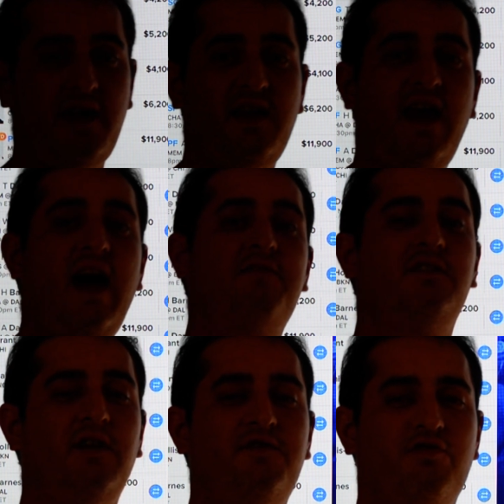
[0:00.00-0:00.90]
you have to
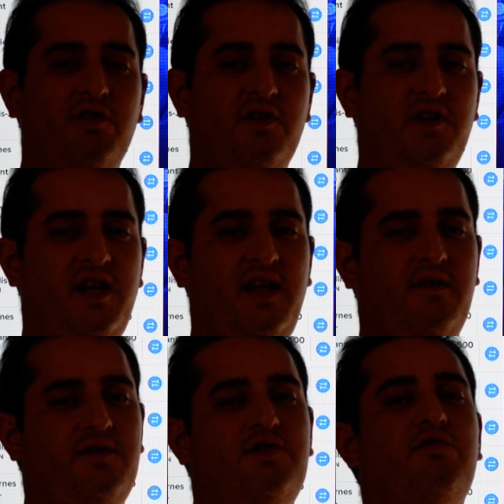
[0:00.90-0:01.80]
love Schroeder today.
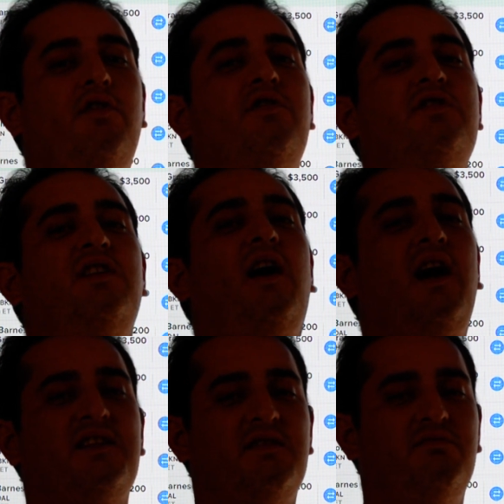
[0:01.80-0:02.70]
Schroeder's an
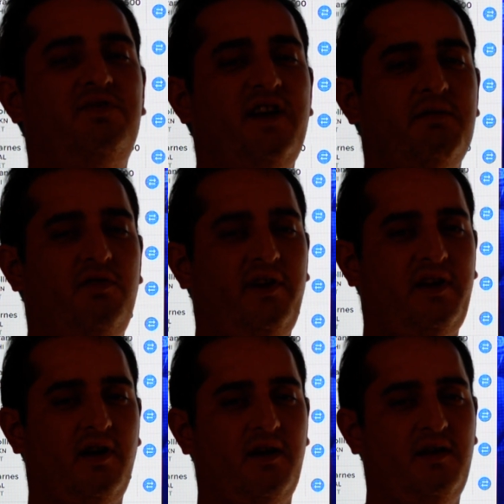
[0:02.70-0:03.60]
awesome play point
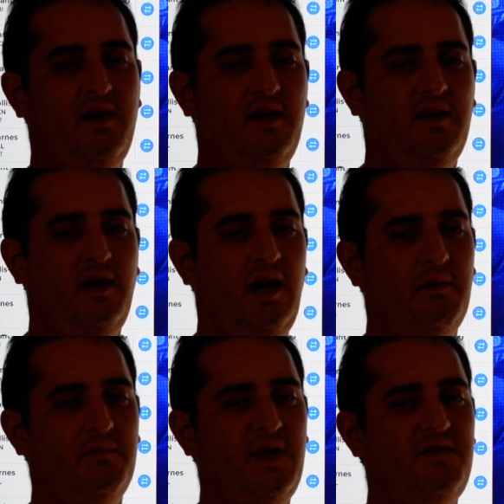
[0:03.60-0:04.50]
guard.
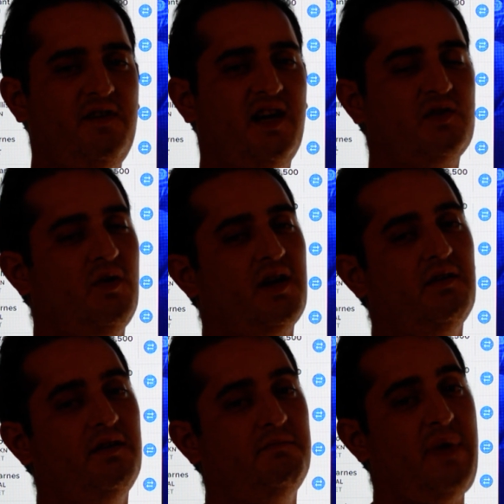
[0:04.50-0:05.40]
If you guys
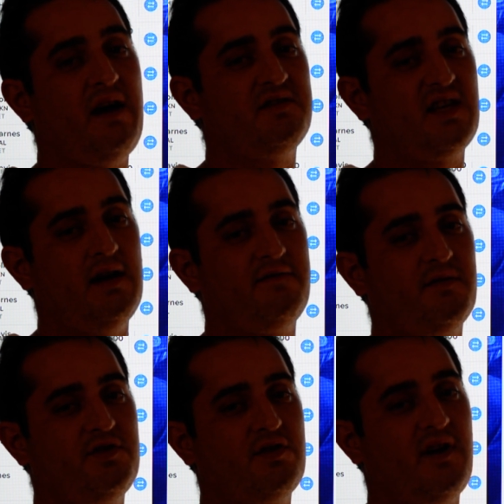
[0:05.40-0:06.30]
want to bounce up
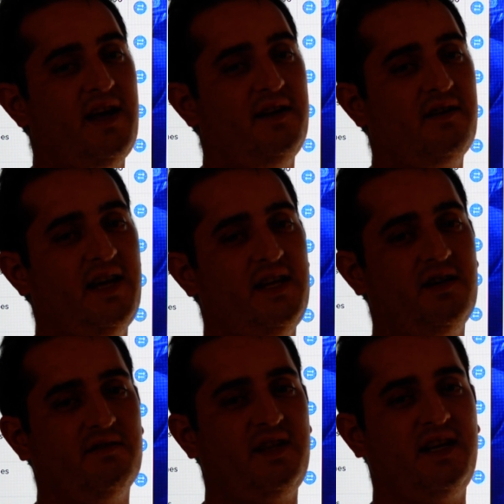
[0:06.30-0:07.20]
from Jeriah Grant, you
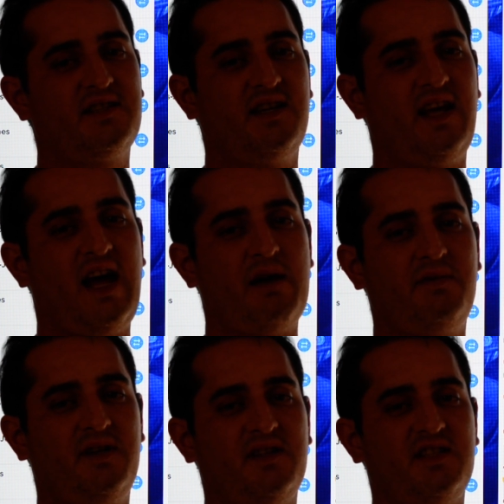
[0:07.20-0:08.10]
don't think it's going to
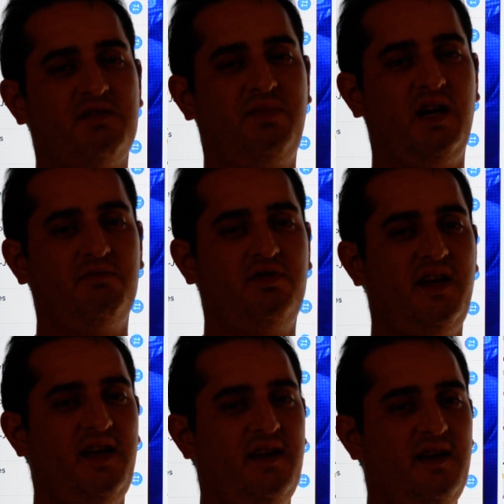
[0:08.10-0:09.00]
happen because it's a punt
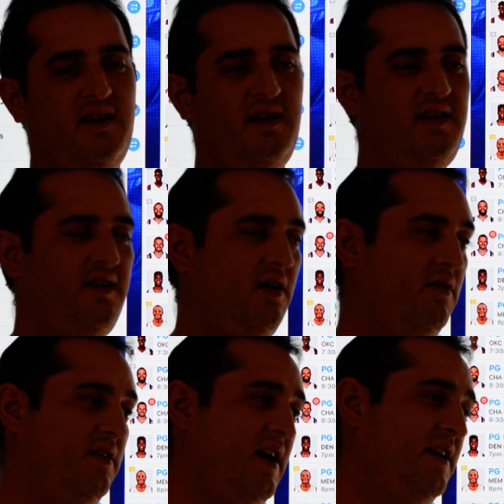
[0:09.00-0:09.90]
play. And
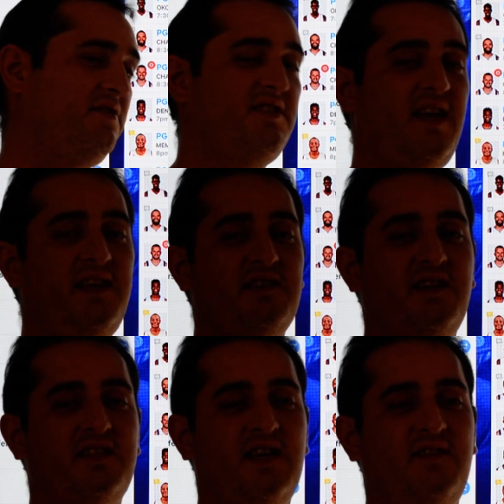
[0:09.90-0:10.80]
you're saying he's going
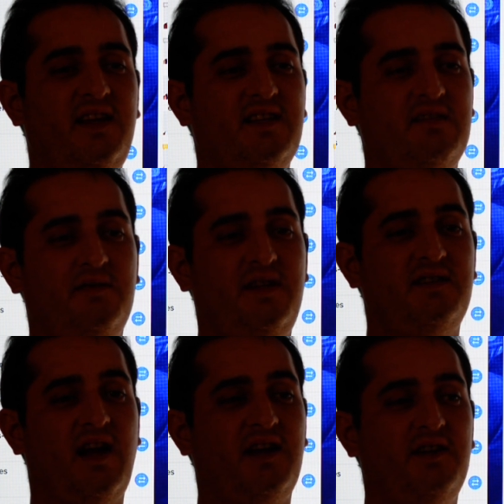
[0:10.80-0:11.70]
to get 70 times, but he's
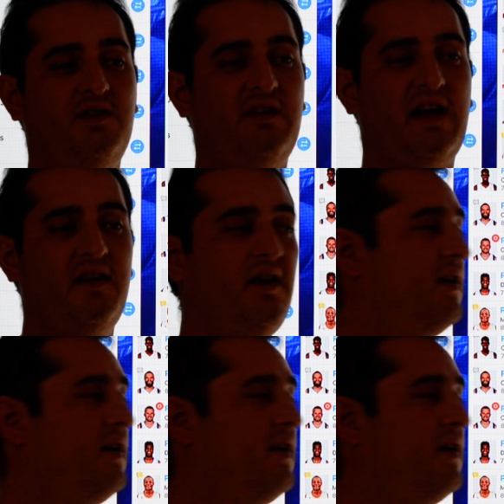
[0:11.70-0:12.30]
not going to do that.